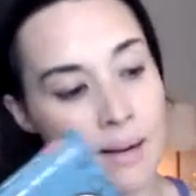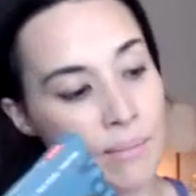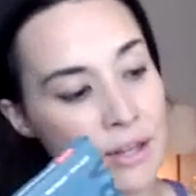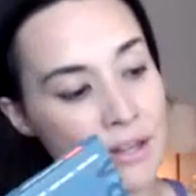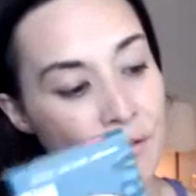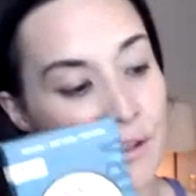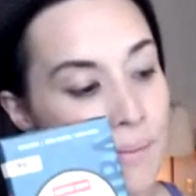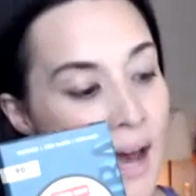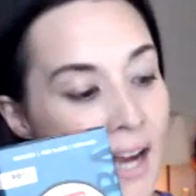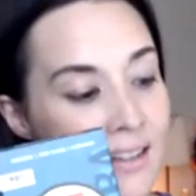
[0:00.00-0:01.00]
But for the
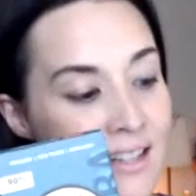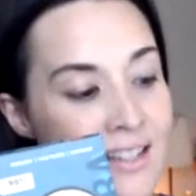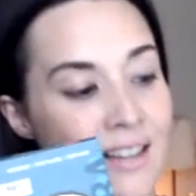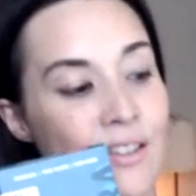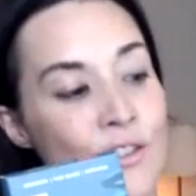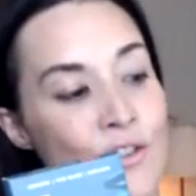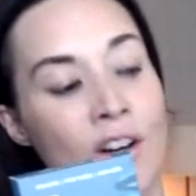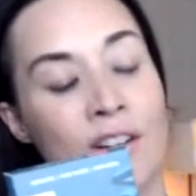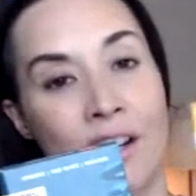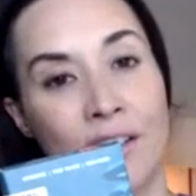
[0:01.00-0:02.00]
bag, they sent their
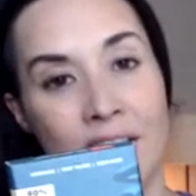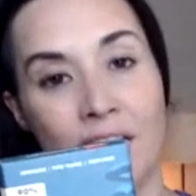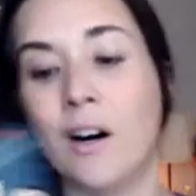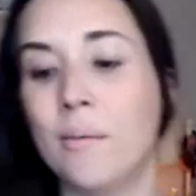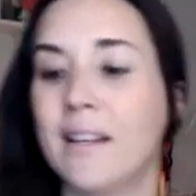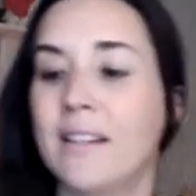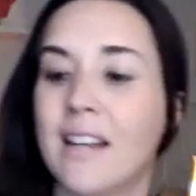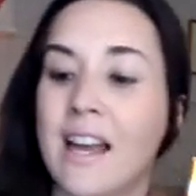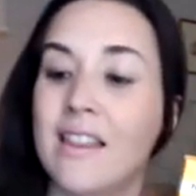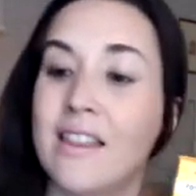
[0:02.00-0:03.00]
dark salted almonds
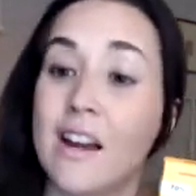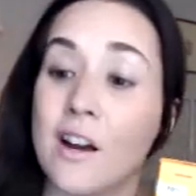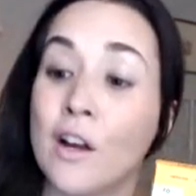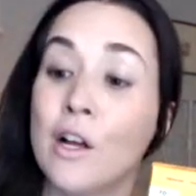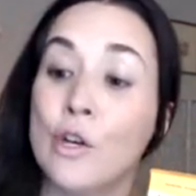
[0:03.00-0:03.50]
and their